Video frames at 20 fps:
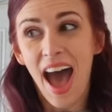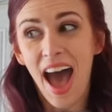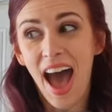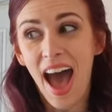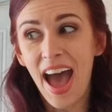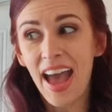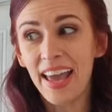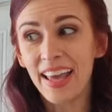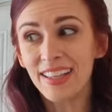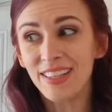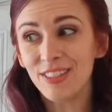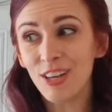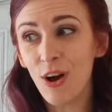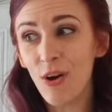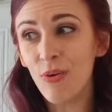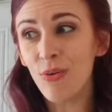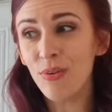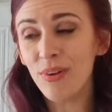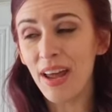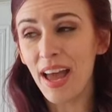I
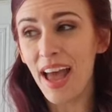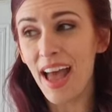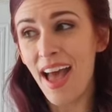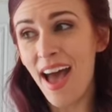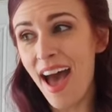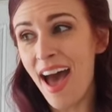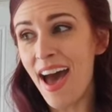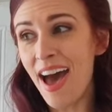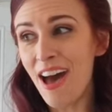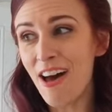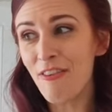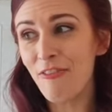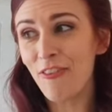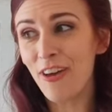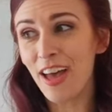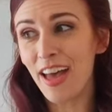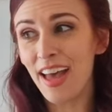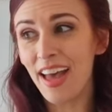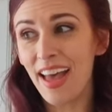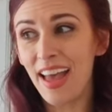don't
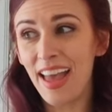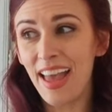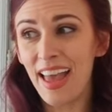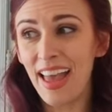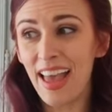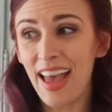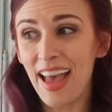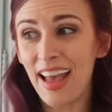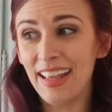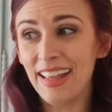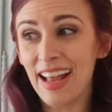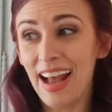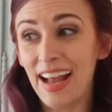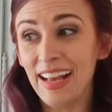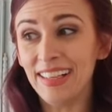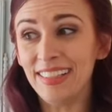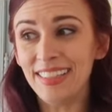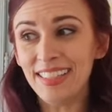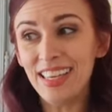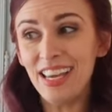have an
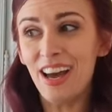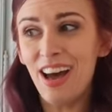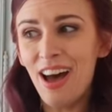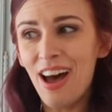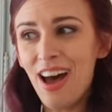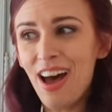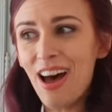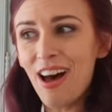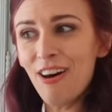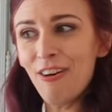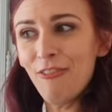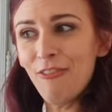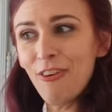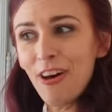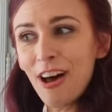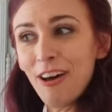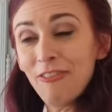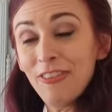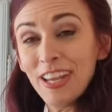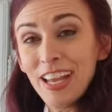idea of
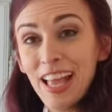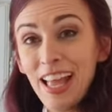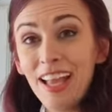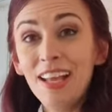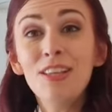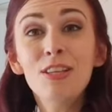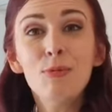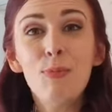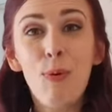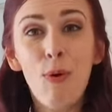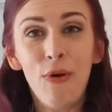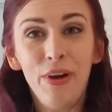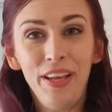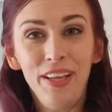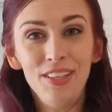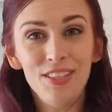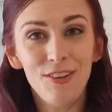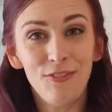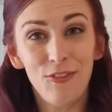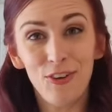an end
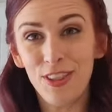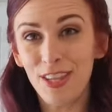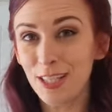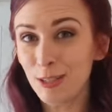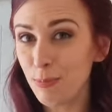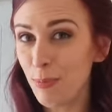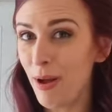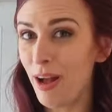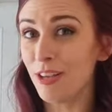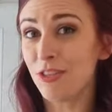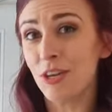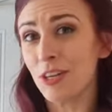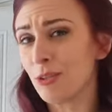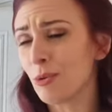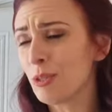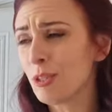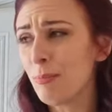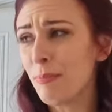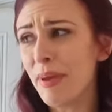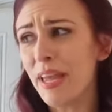point for this project,
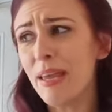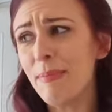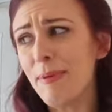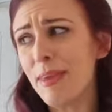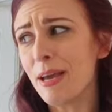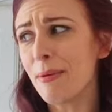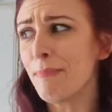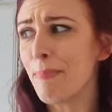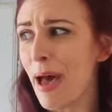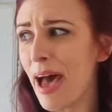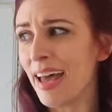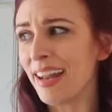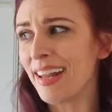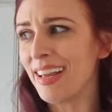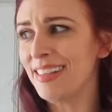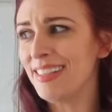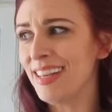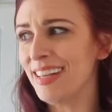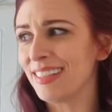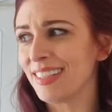which may be a bad
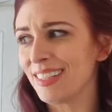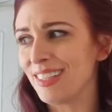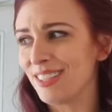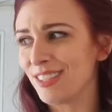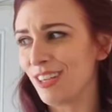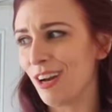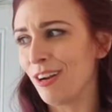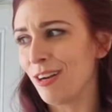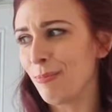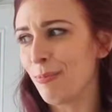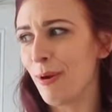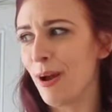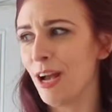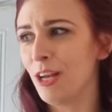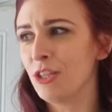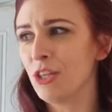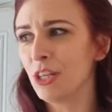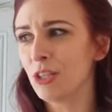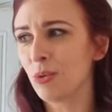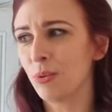idea to start a
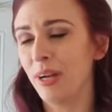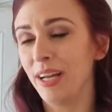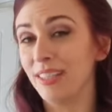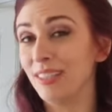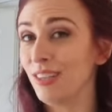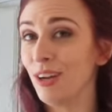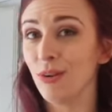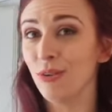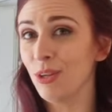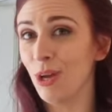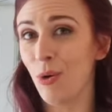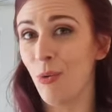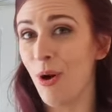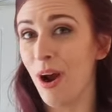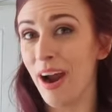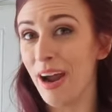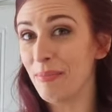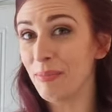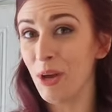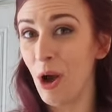project when I don't know
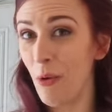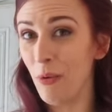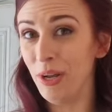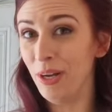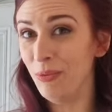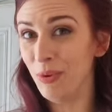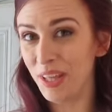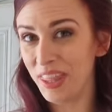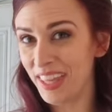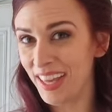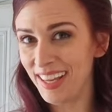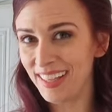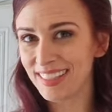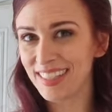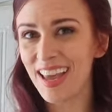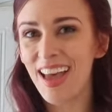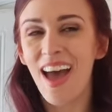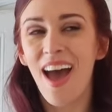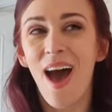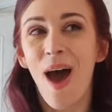where I'm going with it.